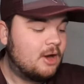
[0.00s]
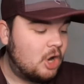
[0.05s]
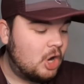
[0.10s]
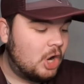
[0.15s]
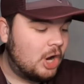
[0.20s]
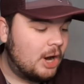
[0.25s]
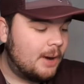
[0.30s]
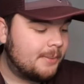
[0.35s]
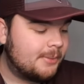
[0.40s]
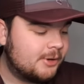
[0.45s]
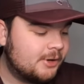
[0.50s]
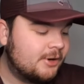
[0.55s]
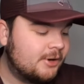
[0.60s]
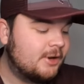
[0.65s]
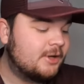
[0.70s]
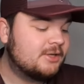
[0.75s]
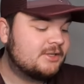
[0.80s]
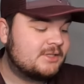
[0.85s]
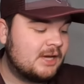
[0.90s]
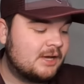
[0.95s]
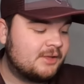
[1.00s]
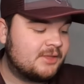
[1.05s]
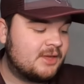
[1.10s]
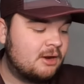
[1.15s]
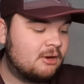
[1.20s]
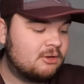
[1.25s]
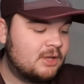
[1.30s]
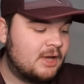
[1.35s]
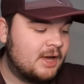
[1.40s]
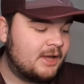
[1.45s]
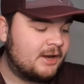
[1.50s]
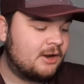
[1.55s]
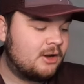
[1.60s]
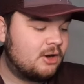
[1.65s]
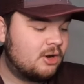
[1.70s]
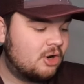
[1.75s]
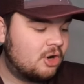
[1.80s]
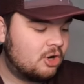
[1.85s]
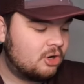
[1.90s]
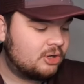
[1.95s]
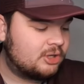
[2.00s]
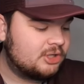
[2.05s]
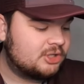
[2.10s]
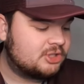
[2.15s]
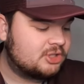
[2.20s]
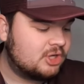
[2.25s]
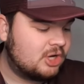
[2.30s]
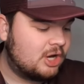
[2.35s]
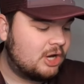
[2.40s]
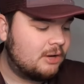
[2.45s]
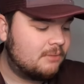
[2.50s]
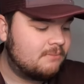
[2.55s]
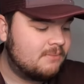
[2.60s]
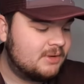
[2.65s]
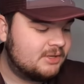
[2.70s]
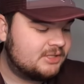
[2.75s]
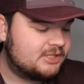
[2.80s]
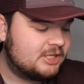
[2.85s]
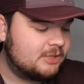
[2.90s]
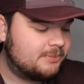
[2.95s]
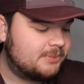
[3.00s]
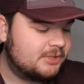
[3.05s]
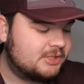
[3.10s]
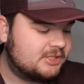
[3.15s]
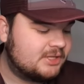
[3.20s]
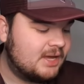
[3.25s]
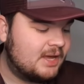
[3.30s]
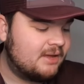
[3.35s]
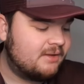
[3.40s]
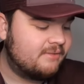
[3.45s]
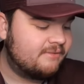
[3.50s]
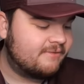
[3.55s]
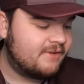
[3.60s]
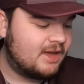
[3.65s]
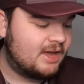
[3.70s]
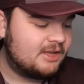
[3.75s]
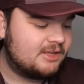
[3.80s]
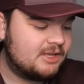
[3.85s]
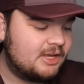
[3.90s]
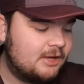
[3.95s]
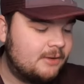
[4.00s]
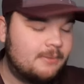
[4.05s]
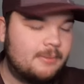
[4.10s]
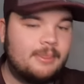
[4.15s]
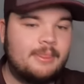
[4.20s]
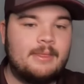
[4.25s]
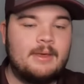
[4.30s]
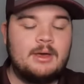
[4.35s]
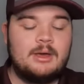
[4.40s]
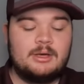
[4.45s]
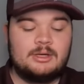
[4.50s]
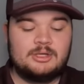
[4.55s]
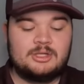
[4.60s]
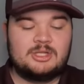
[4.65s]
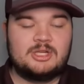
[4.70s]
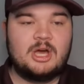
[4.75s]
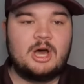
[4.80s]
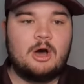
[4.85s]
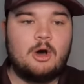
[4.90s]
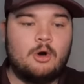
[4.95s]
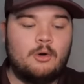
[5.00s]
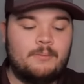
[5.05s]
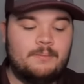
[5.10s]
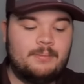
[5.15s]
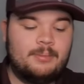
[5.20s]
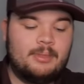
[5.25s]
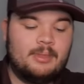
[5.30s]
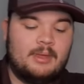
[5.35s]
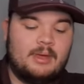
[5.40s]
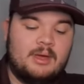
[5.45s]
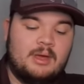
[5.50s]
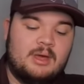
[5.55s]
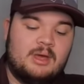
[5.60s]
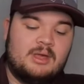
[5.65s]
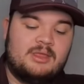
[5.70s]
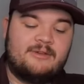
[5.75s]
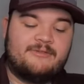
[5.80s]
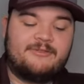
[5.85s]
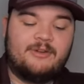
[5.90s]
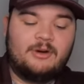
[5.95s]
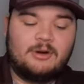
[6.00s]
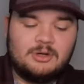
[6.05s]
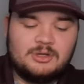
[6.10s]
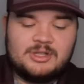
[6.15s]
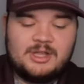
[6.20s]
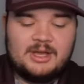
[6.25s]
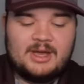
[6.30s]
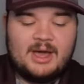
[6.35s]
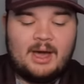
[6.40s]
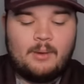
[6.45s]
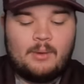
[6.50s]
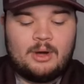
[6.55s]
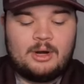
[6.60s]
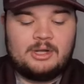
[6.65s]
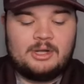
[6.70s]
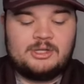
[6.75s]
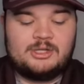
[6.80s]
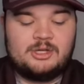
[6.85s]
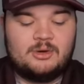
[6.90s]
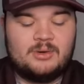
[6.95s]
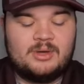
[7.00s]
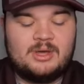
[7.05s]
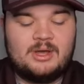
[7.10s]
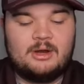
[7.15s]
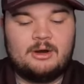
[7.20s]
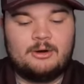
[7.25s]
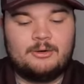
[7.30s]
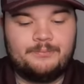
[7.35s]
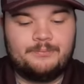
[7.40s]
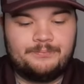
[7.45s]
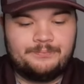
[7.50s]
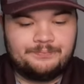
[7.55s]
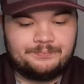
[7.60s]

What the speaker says: Auburn, South Carolina, Arkansas, Mississippi State, Vandy. So the first thing I want to do here